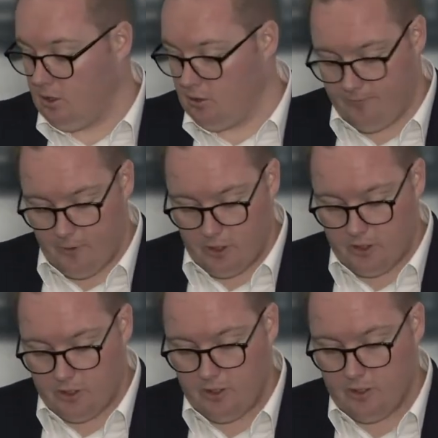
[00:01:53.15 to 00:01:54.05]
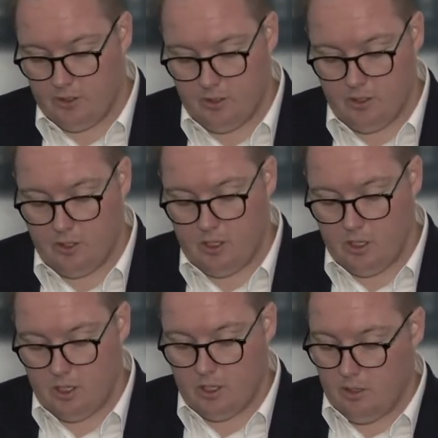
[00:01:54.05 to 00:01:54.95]
you're first
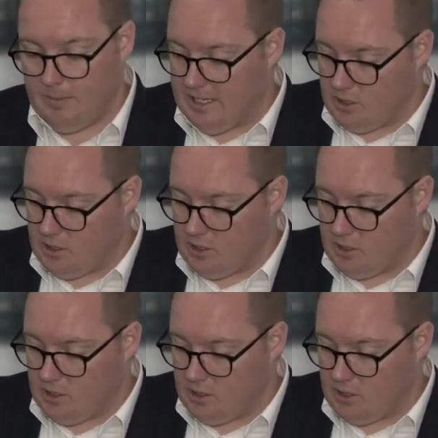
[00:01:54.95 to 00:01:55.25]
going to make